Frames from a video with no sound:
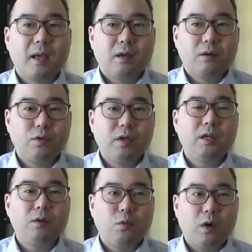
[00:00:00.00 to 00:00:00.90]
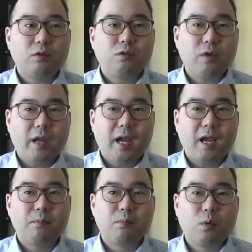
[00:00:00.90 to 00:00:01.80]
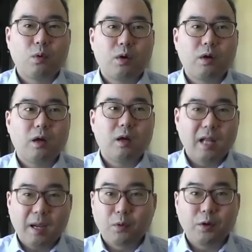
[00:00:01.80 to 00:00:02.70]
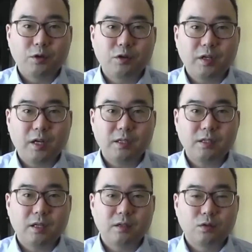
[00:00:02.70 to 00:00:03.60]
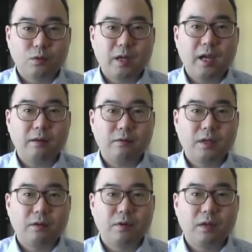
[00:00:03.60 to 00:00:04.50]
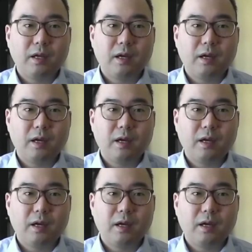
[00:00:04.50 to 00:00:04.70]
we want to have more laboratory tests so that we can really